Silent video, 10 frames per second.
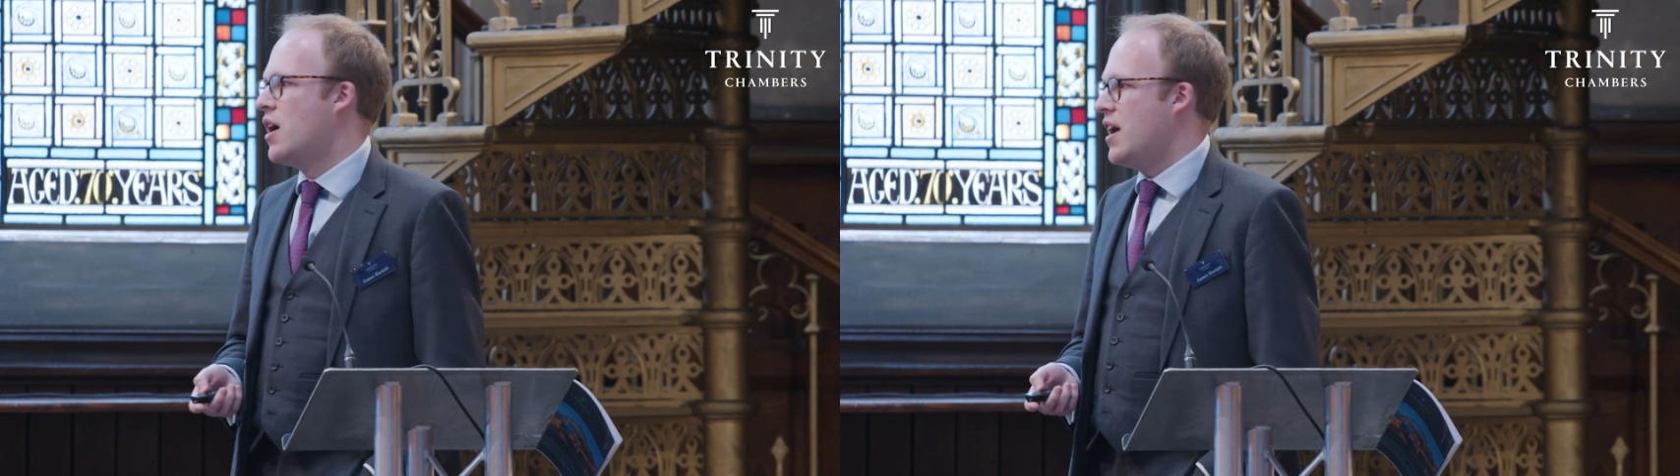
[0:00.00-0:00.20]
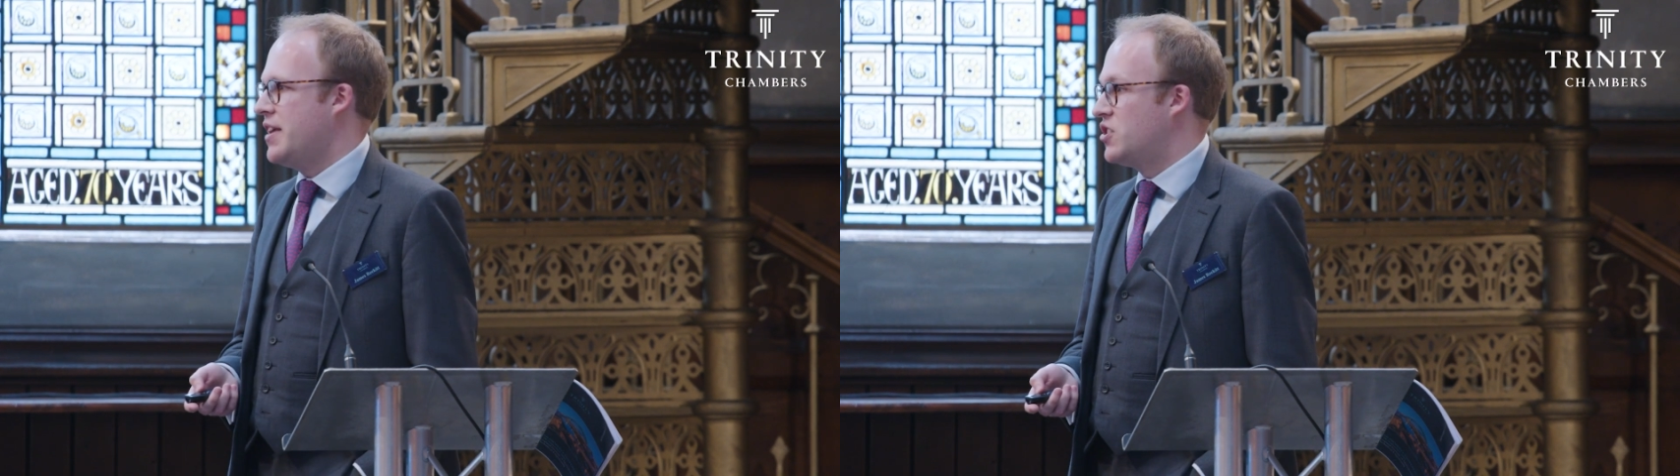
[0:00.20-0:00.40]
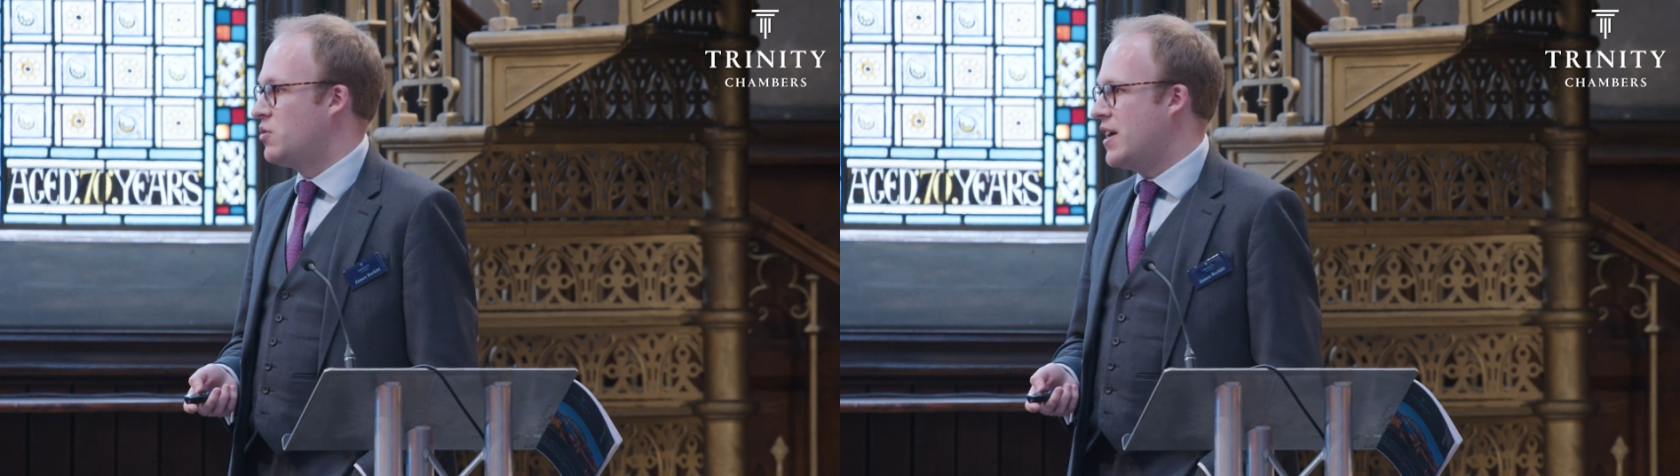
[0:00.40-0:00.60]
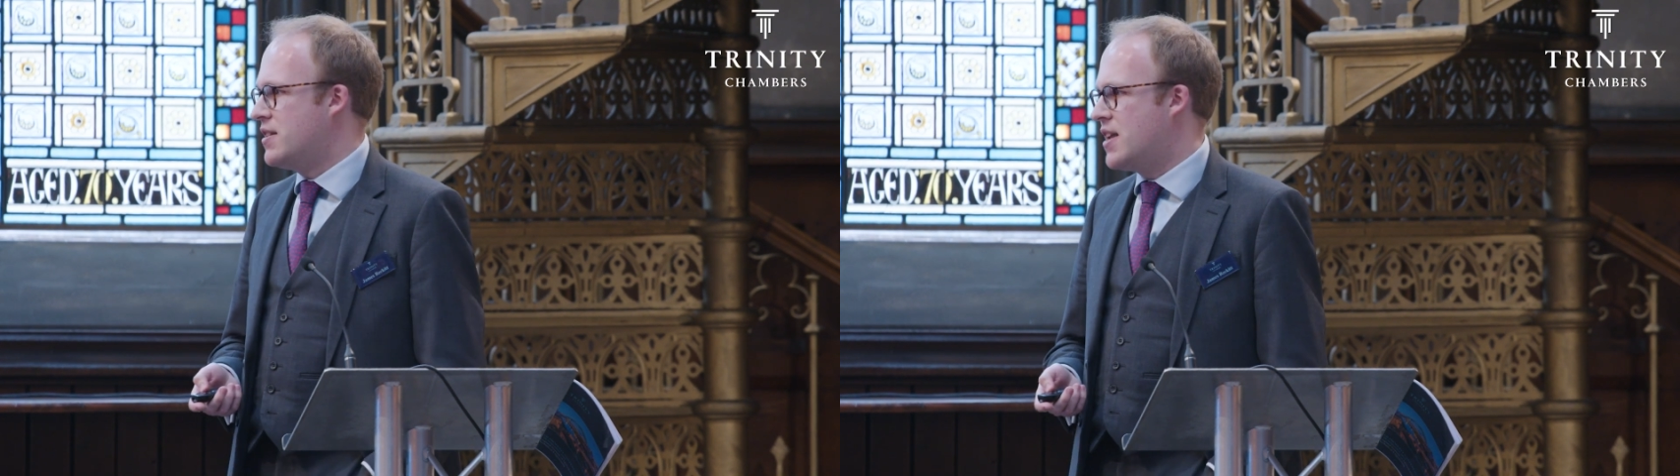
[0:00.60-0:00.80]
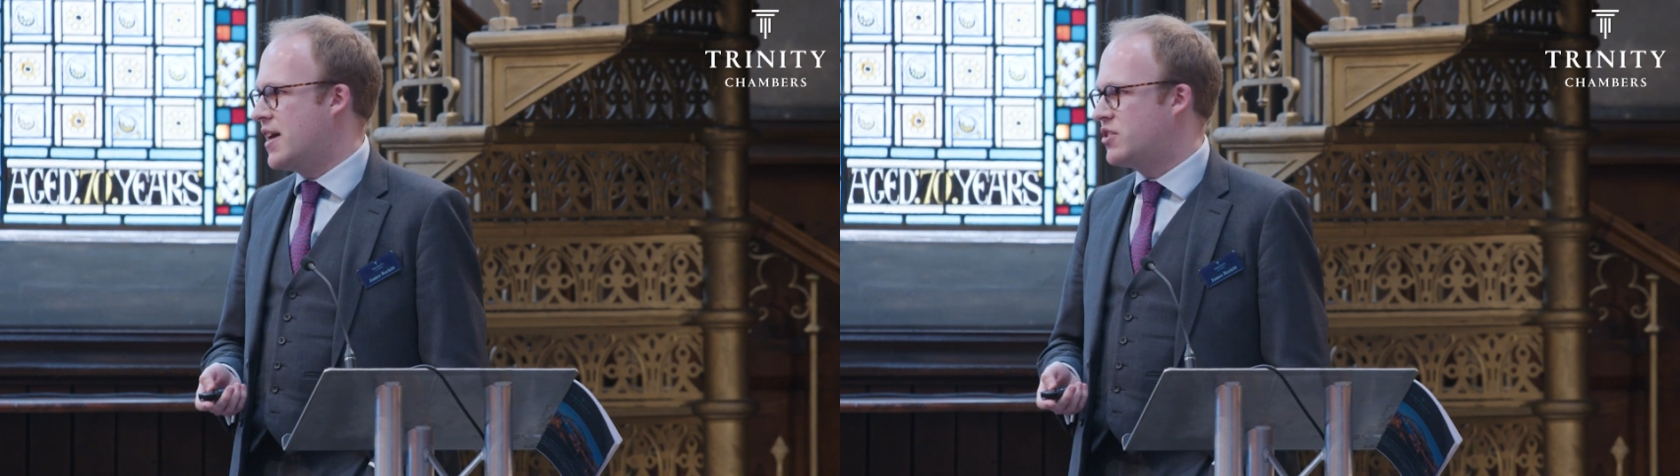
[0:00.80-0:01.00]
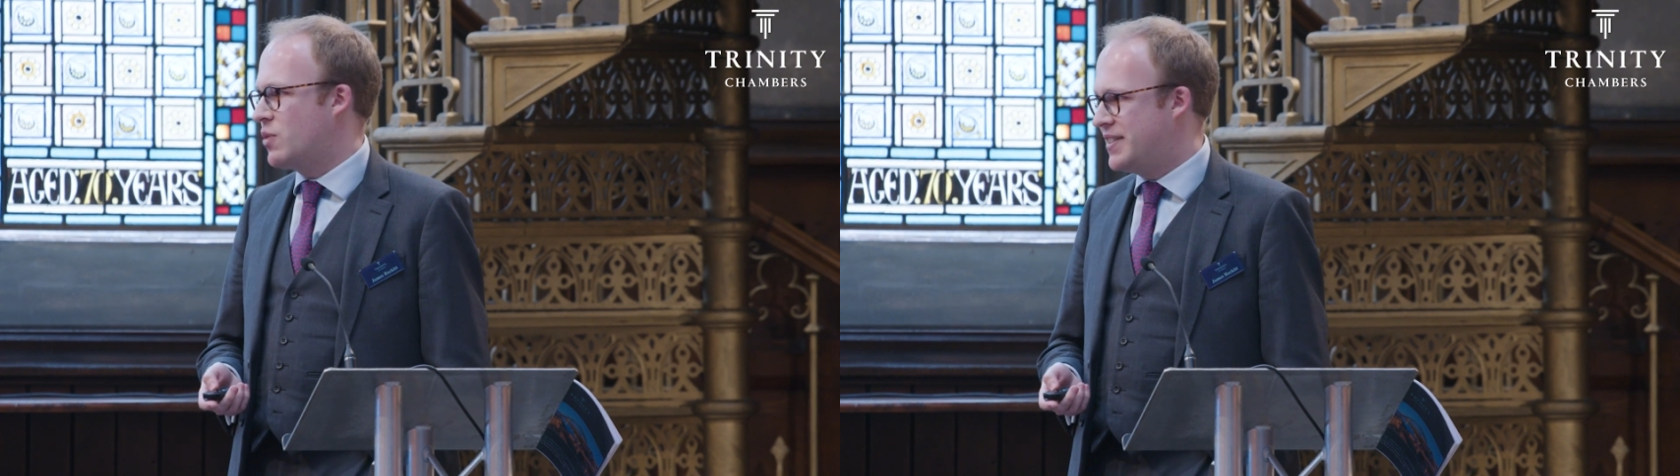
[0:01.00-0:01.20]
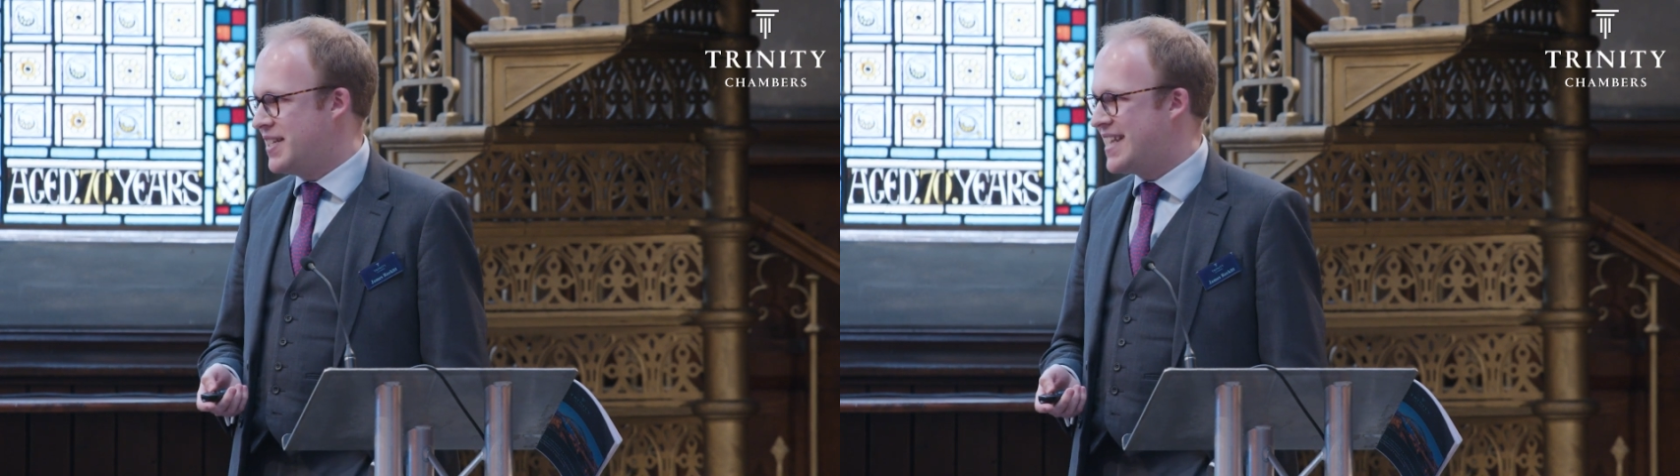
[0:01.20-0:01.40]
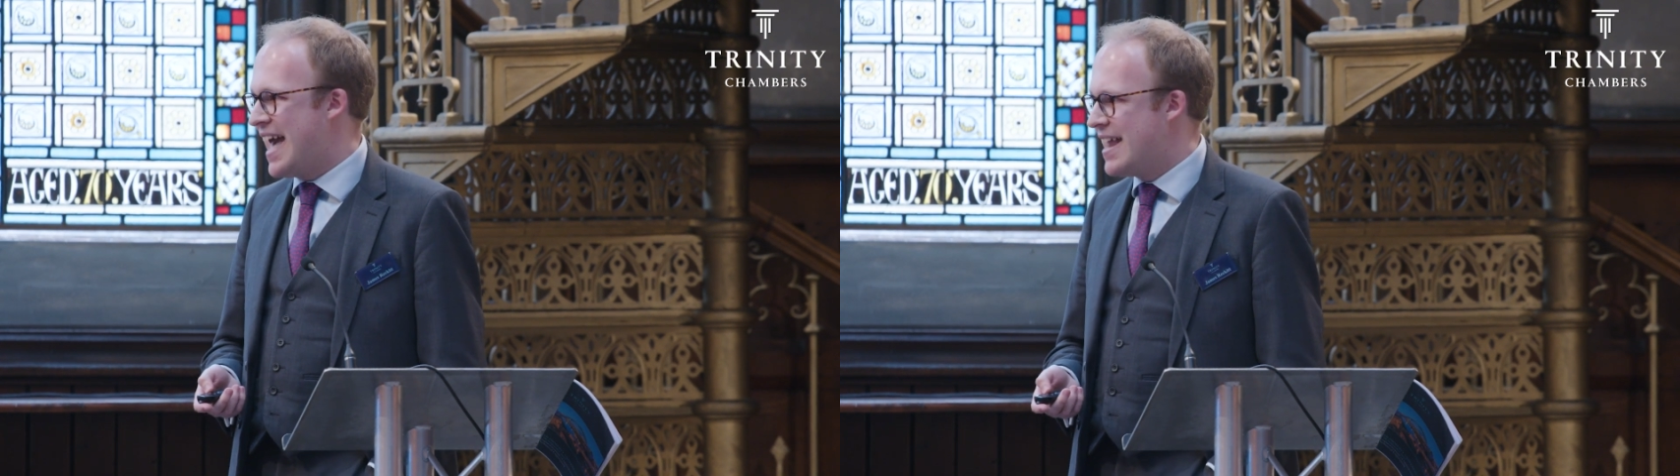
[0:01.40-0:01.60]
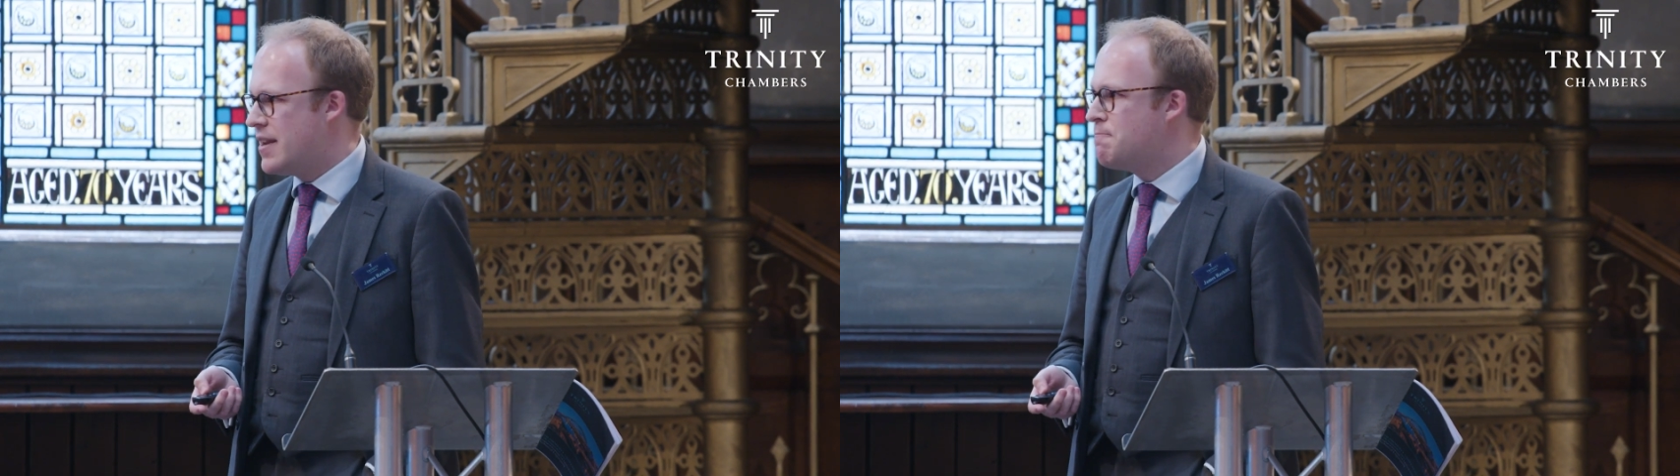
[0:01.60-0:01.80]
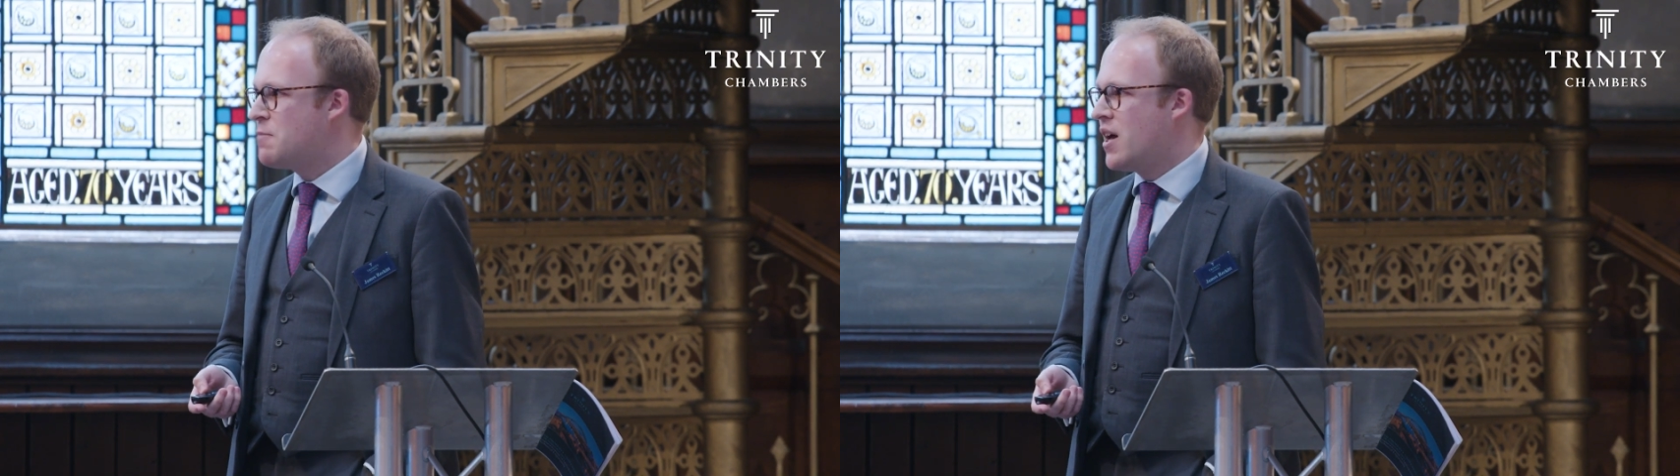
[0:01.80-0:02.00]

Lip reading: in 2010,